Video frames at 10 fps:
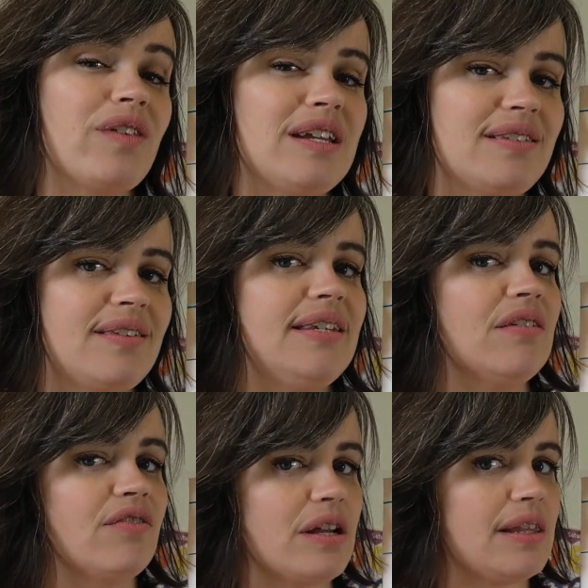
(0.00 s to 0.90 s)
that it's
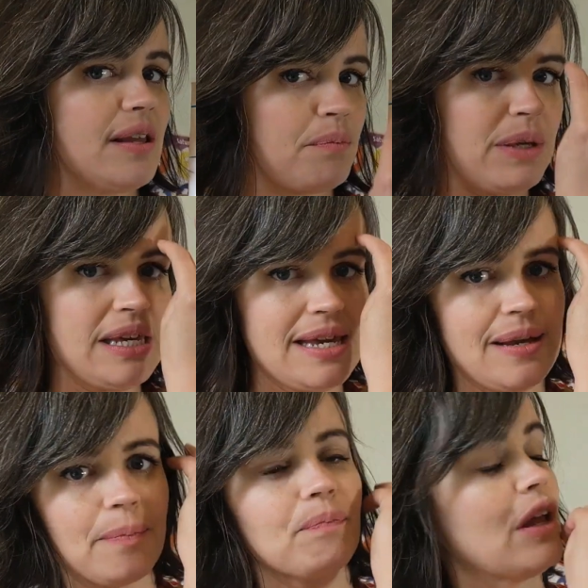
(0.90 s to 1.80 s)
different than P,
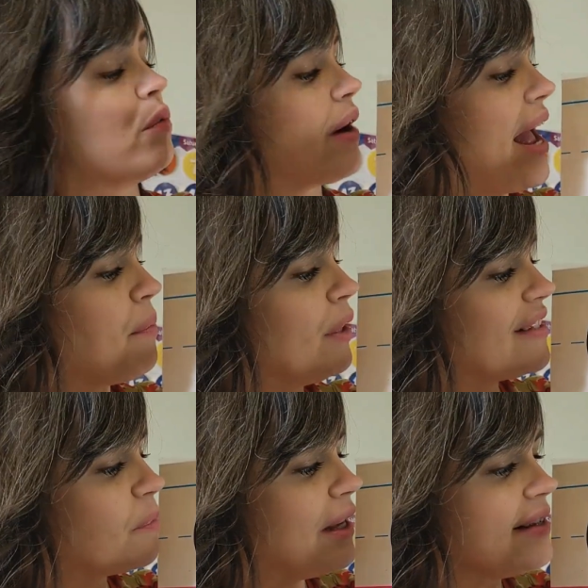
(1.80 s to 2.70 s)
right?
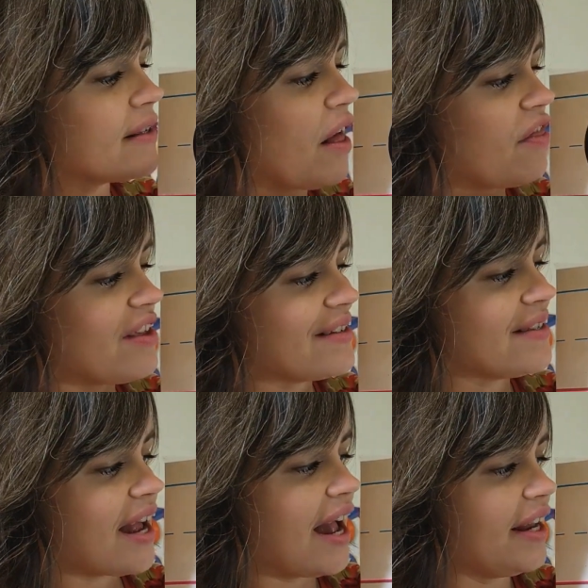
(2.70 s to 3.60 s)
Plus P is on this
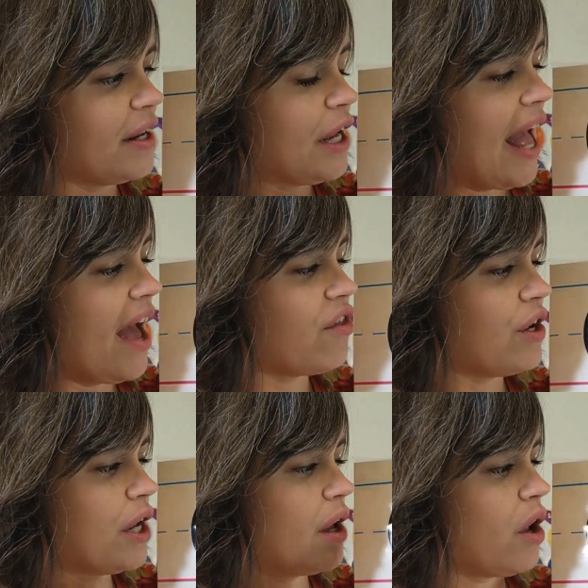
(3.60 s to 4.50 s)
side,
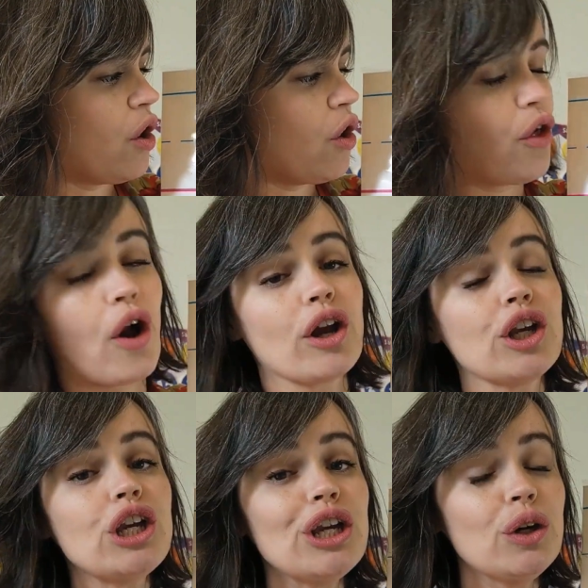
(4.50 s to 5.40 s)
and our
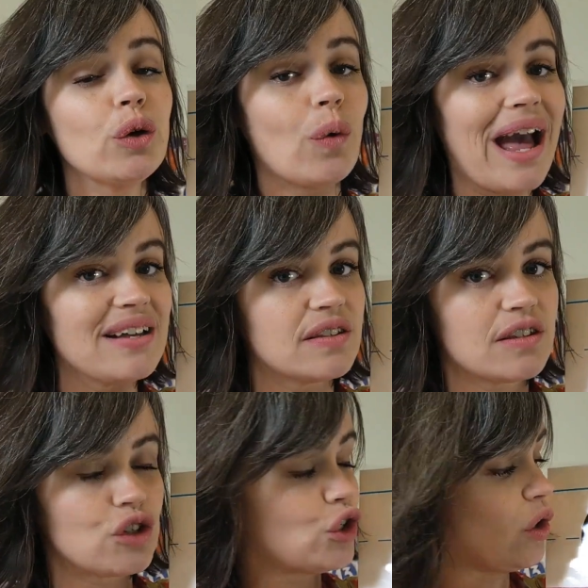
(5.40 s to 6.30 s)
Q has
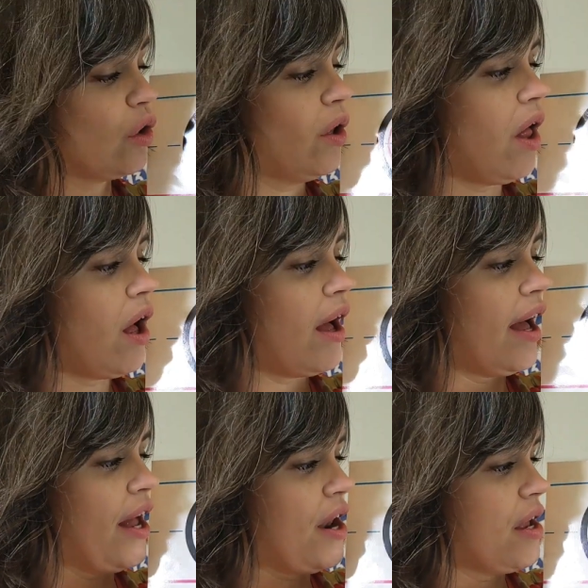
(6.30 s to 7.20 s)
the circle
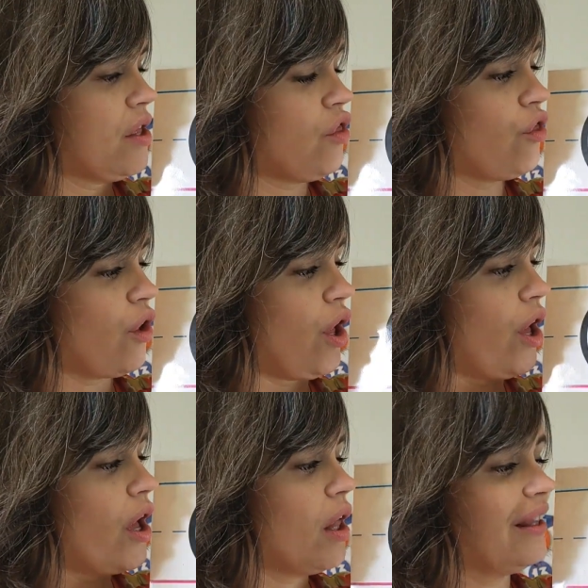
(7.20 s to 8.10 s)
on
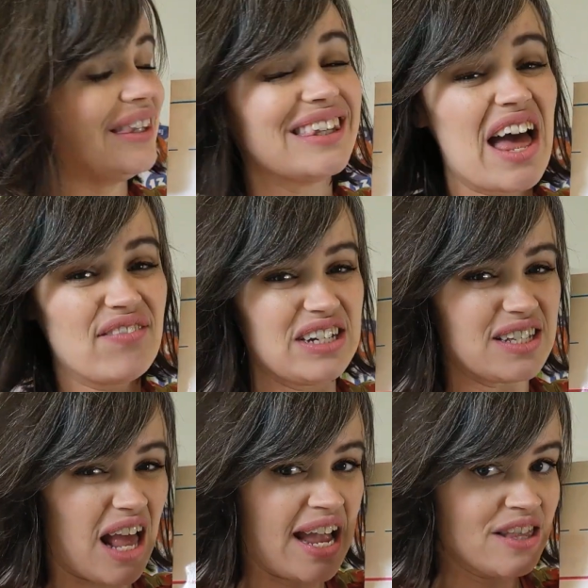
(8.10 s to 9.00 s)
the left
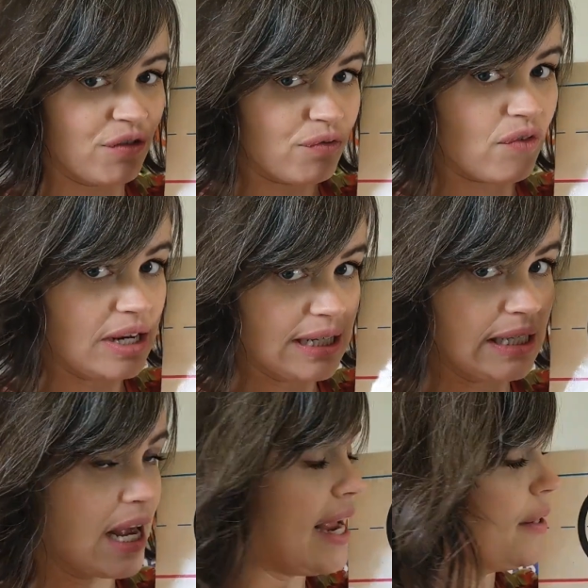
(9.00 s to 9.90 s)
side, the front
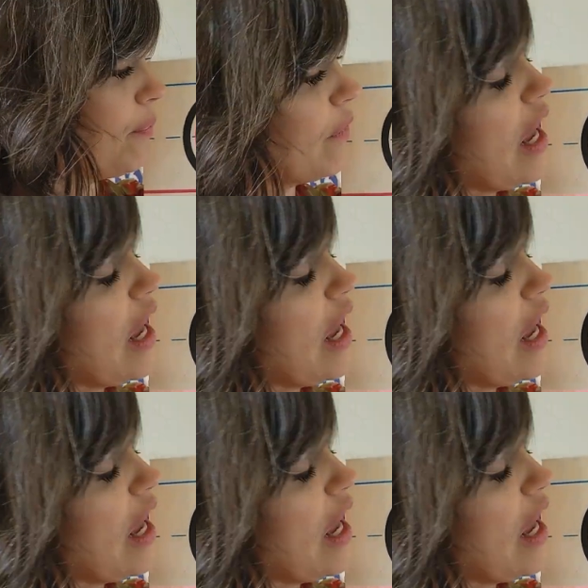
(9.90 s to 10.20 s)
side.